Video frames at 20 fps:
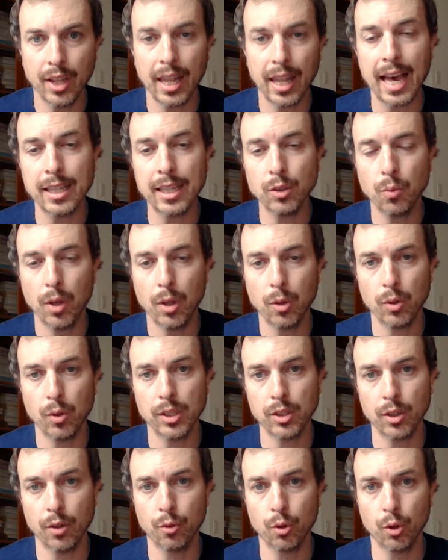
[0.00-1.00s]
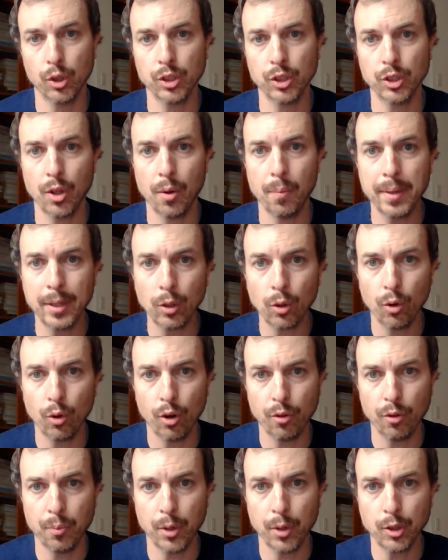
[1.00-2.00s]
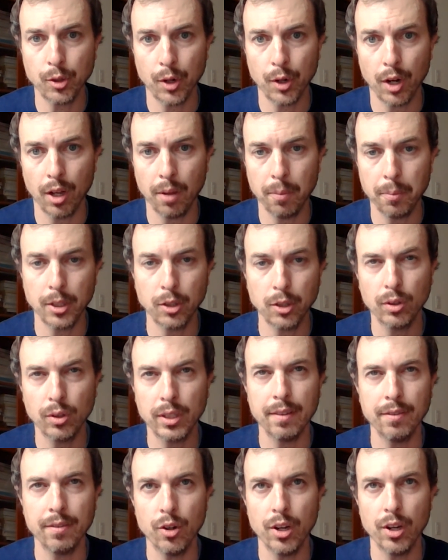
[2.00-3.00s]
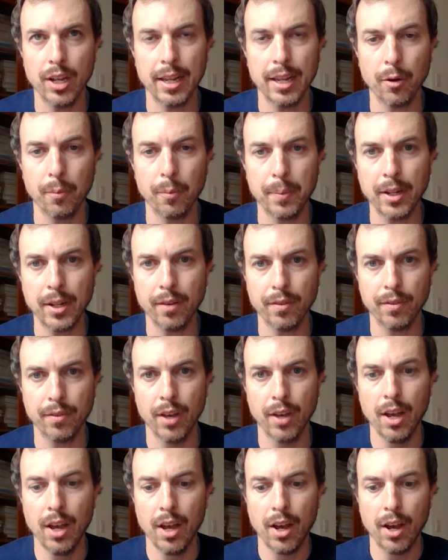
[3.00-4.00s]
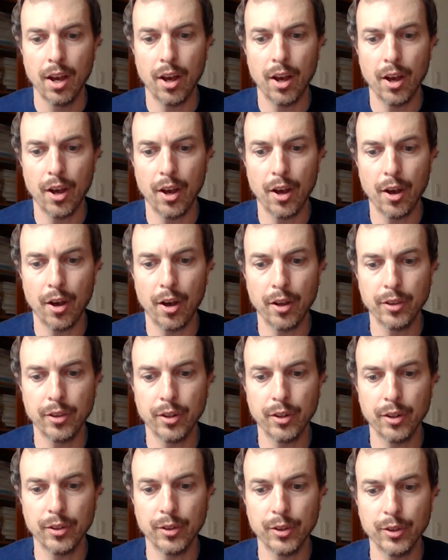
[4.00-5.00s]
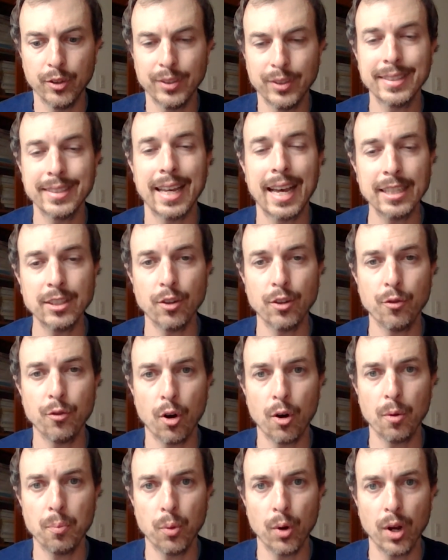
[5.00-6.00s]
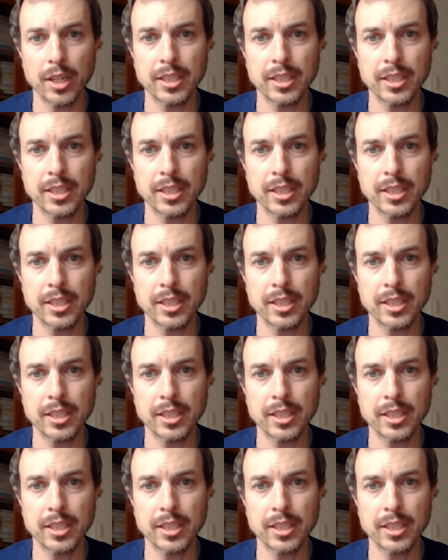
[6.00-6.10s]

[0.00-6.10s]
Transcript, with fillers: The last one was, of course, the Metro of Montreal. But to give you a little bit of uh, the, the, the size of our